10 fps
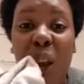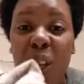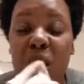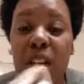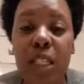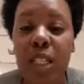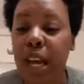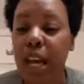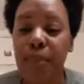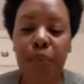It's a good
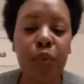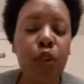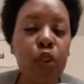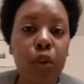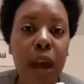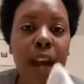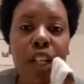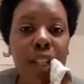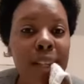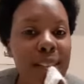time to
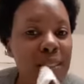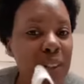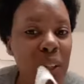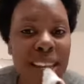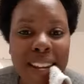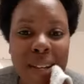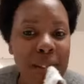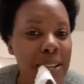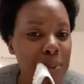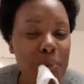actually exfoliate your
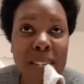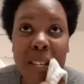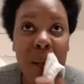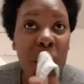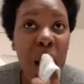lips.